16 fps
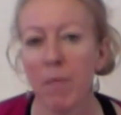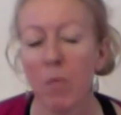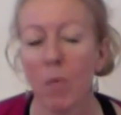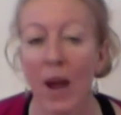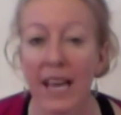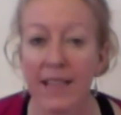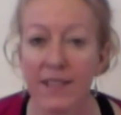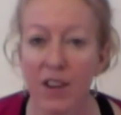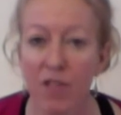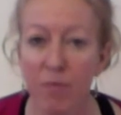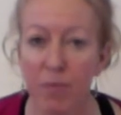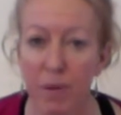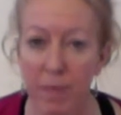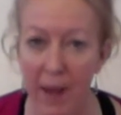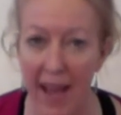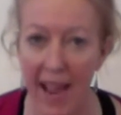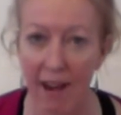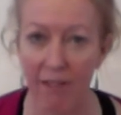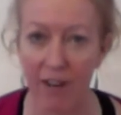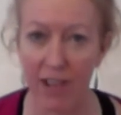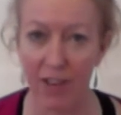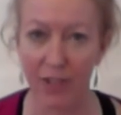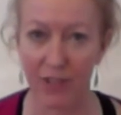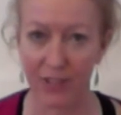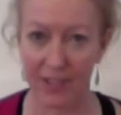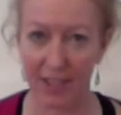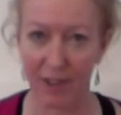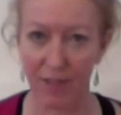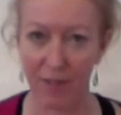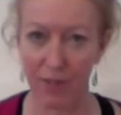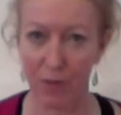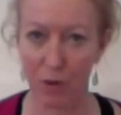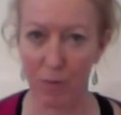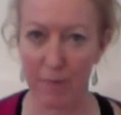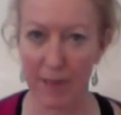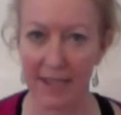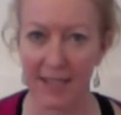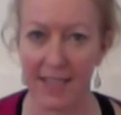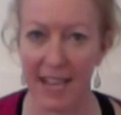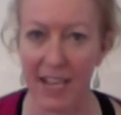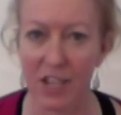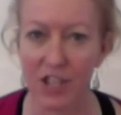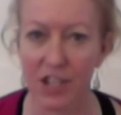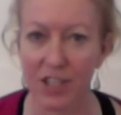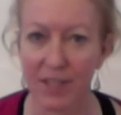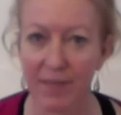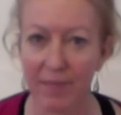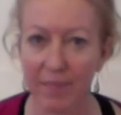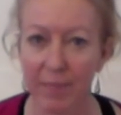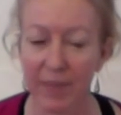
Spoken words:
ways of preparing yourself for meditation,